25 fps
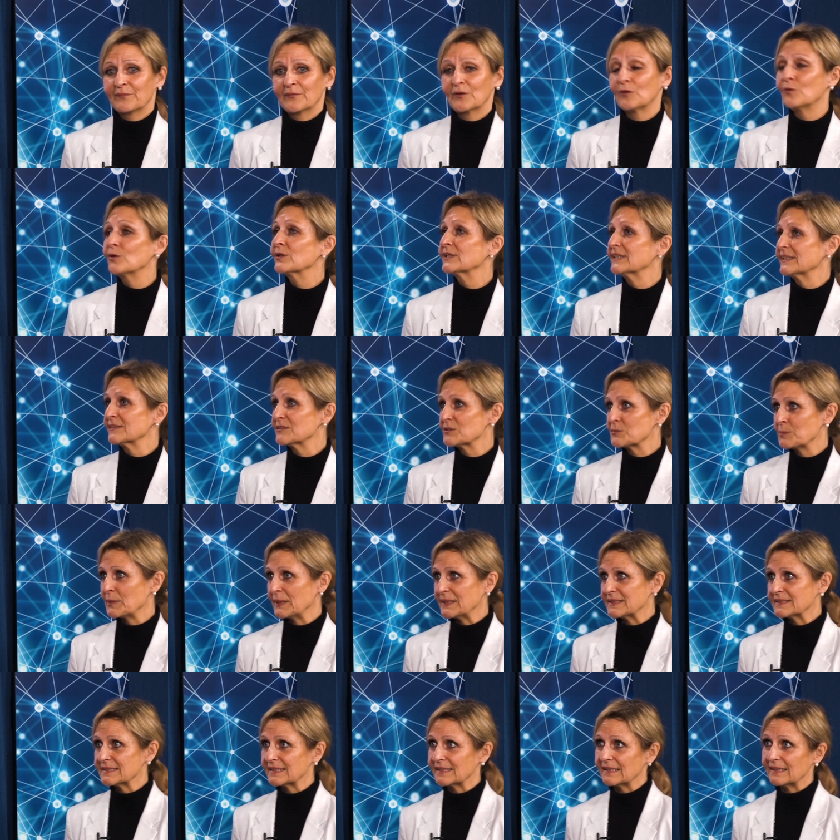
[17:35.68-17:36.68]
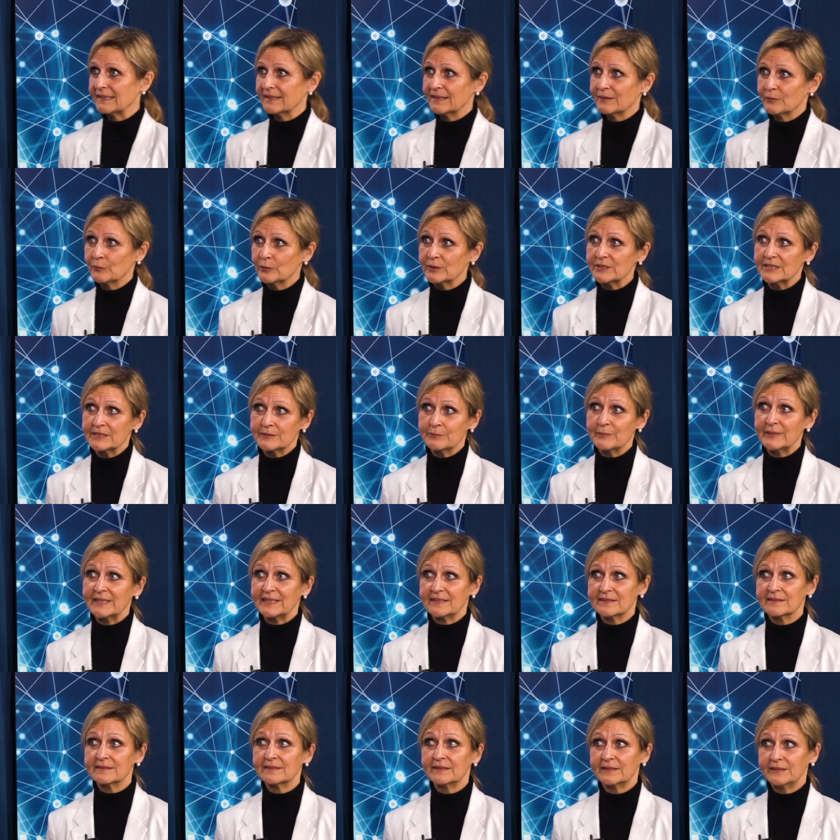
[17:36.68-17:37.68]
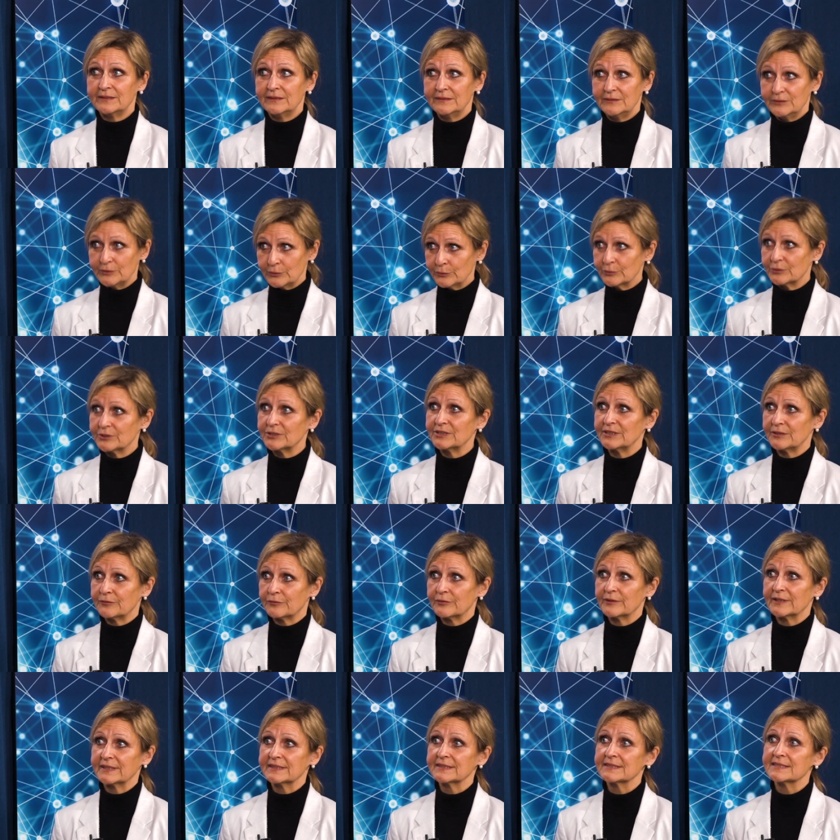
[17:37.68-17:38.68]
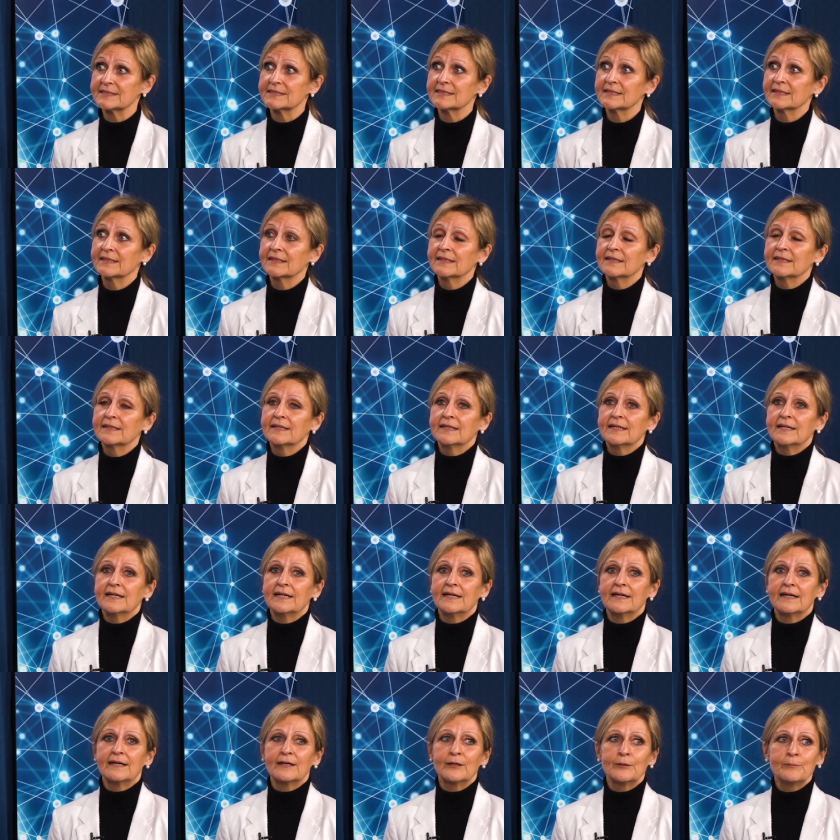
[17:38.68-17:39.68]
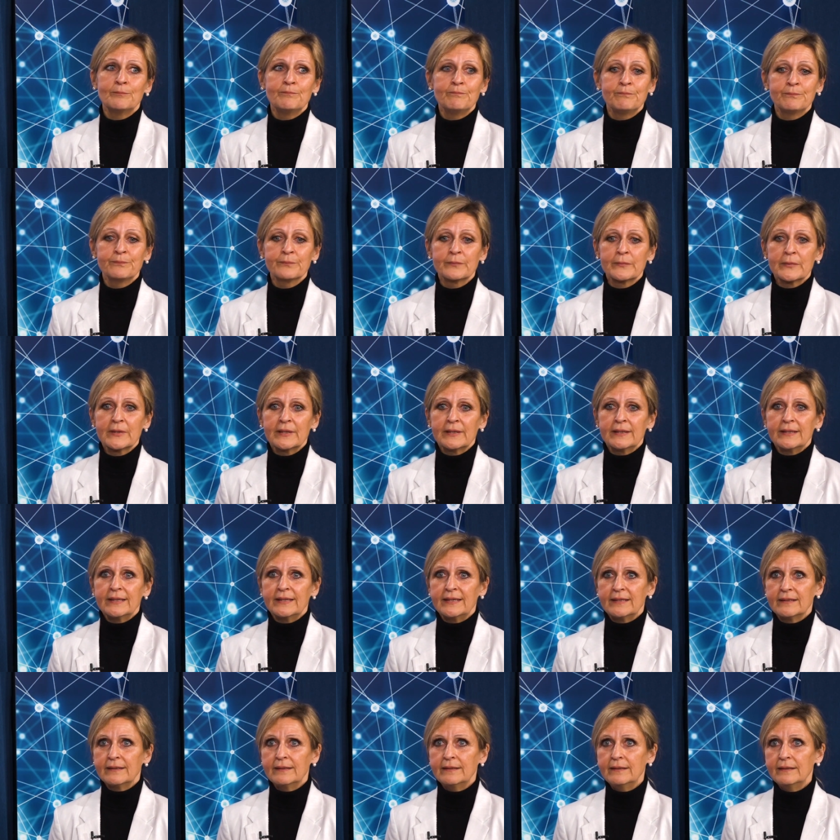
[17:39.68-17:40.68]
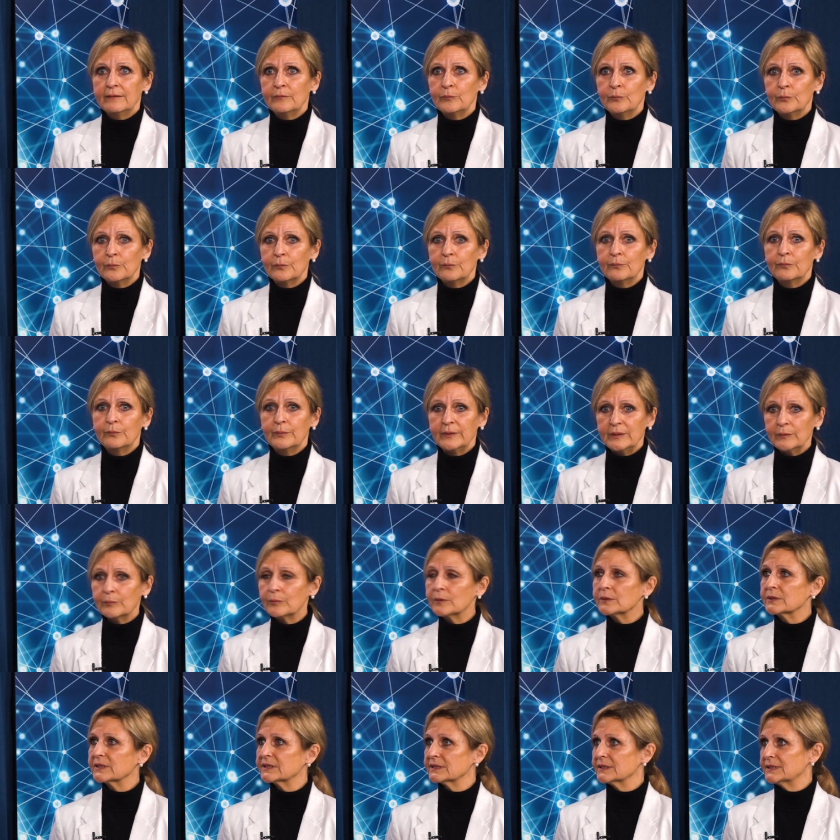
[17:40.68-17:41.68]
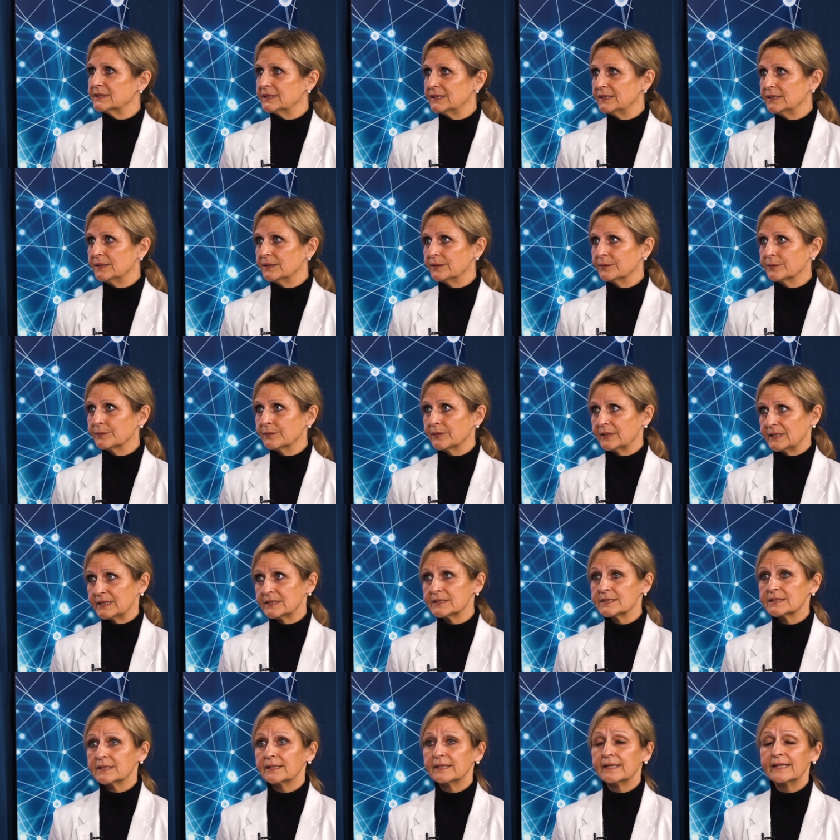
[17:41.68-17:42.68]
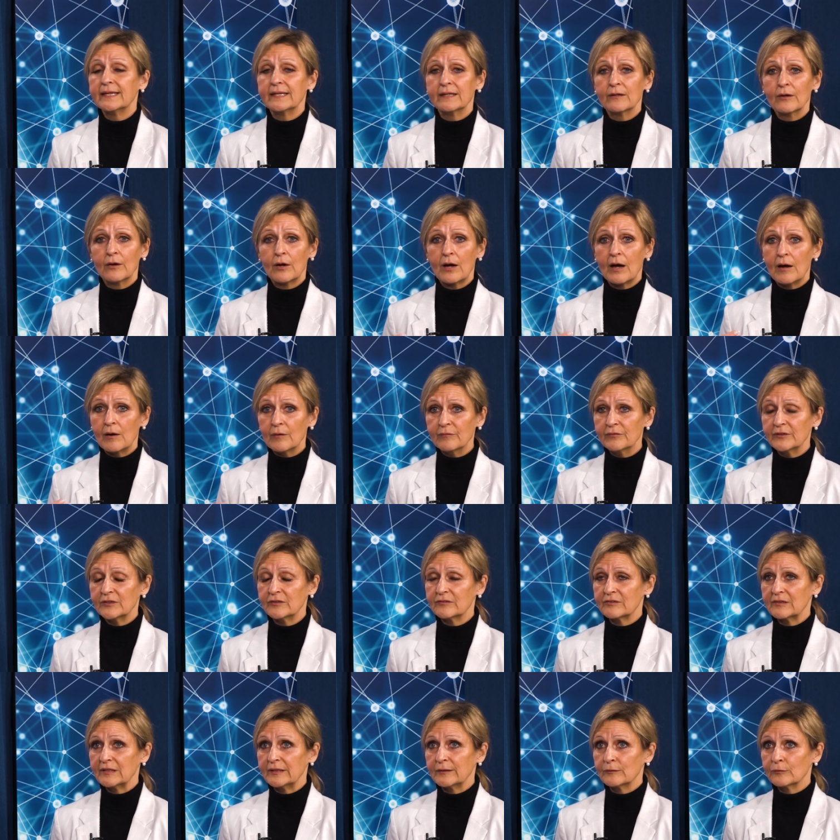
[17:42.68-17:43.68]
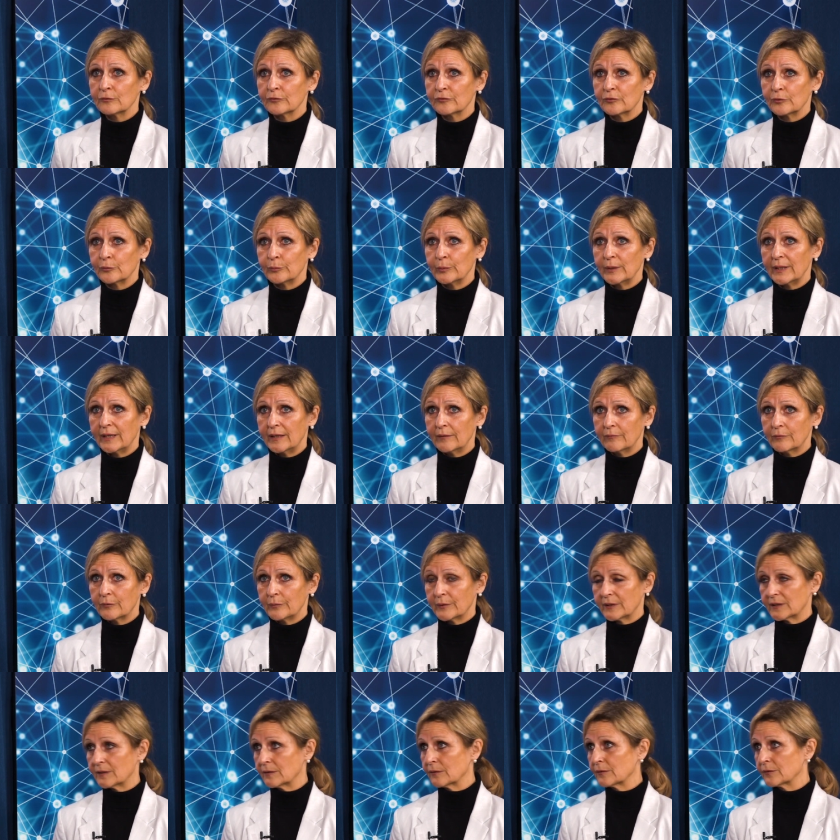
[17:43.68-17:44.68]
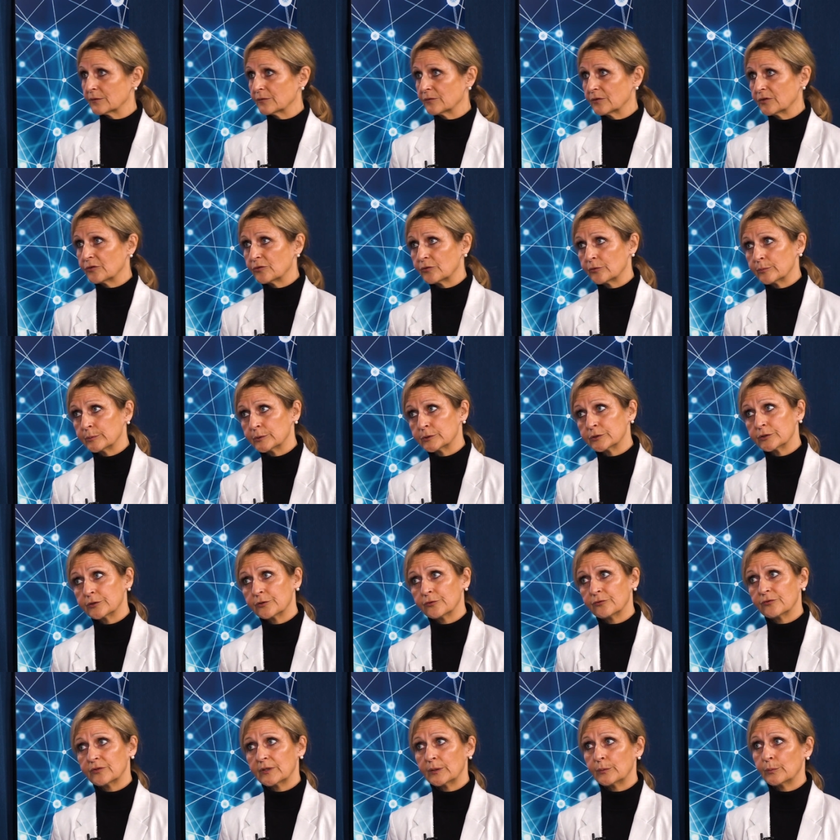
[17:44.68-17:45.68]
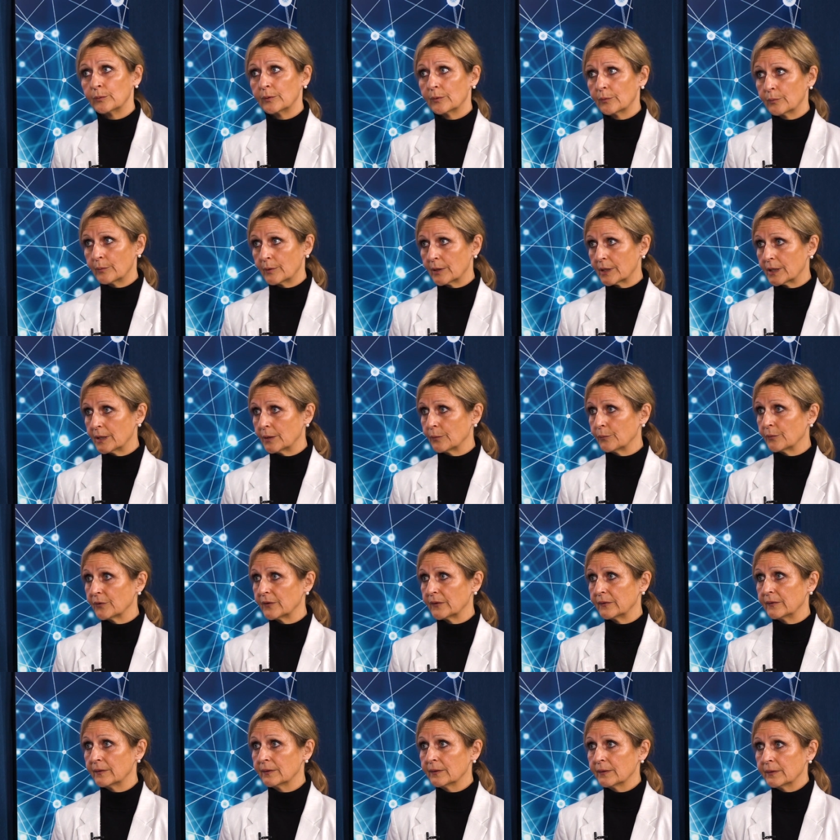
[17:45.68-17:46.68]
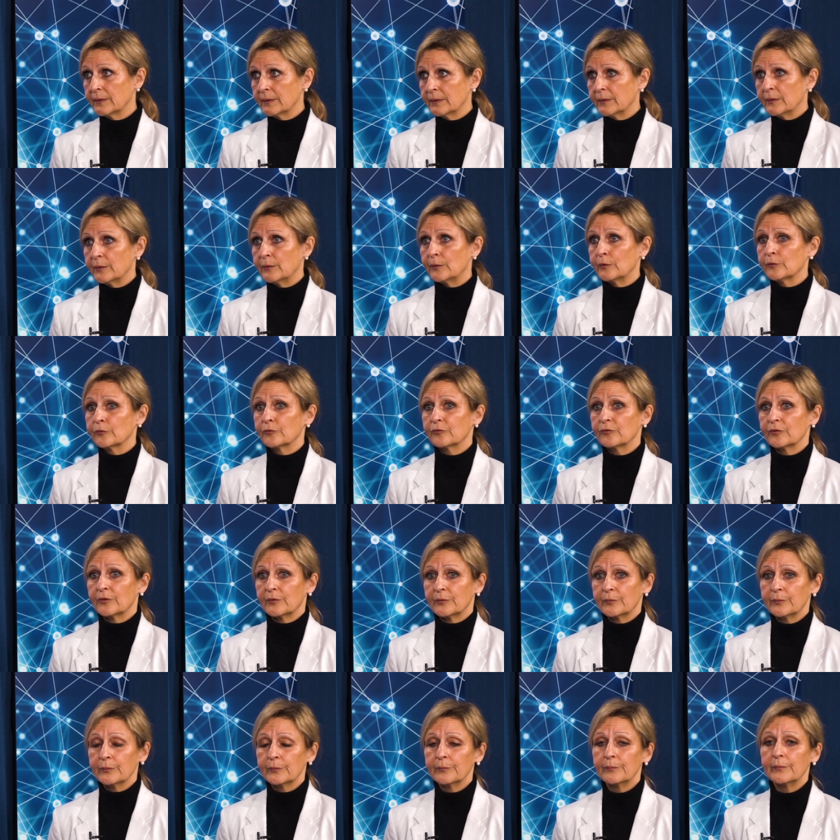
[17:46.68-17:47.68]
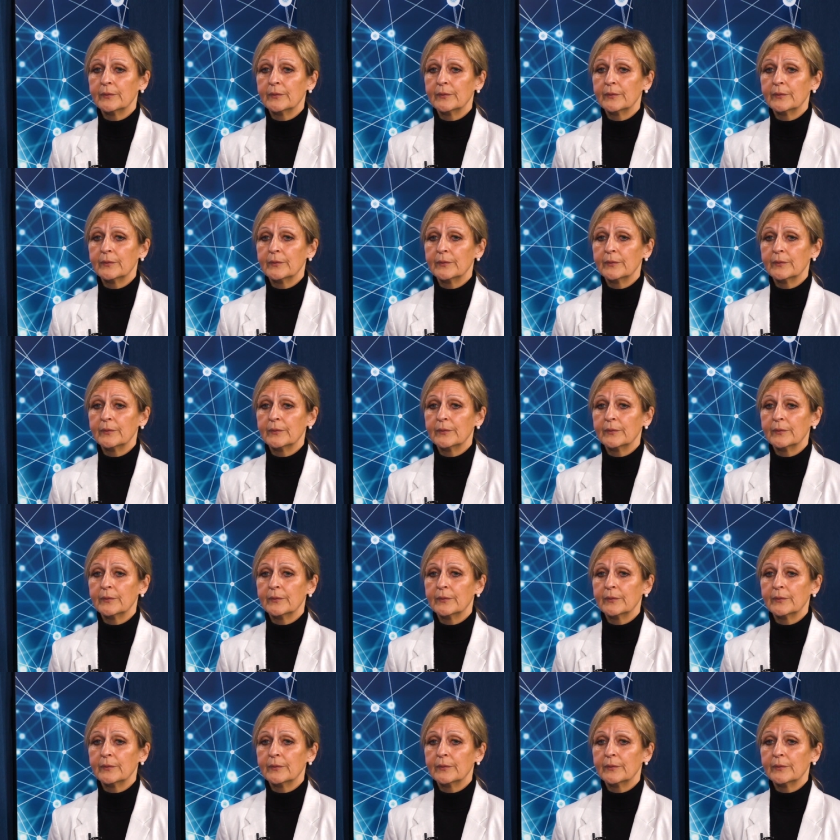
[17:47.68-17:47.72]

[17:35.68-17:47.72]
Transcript: audience, basically, which makes a huge difference. And we will continue this. And obviously, also, we have quite a lot of distributors that we're working with also.